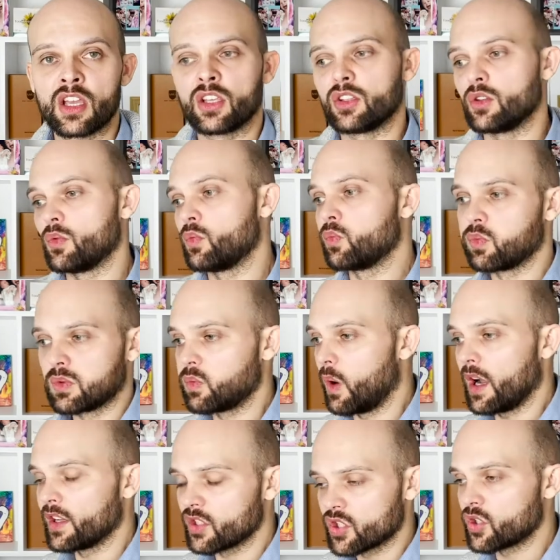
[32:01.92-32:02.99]
you
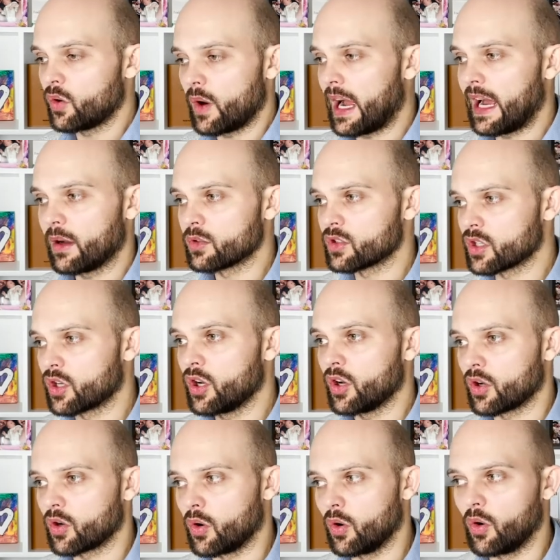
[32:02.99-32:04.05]
weren't sure how to
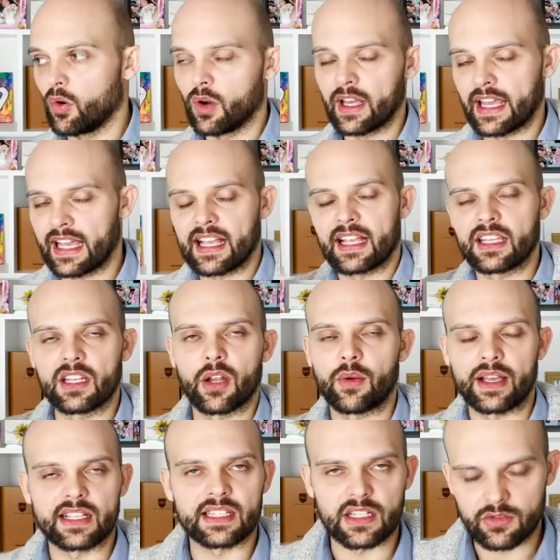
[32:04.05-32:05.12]
cook or, you know,
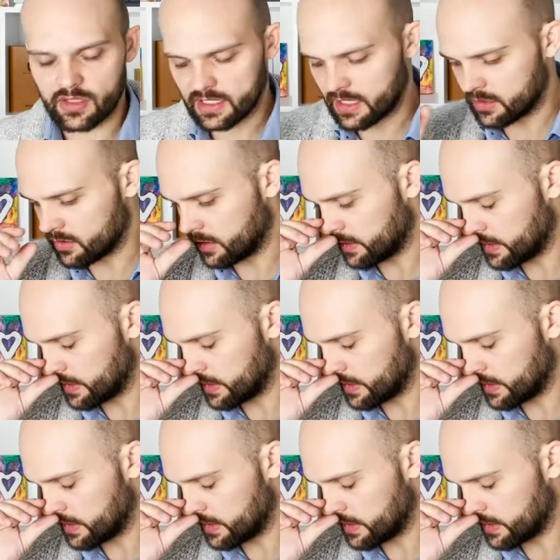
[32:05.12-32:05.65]
et cetera, et cetera.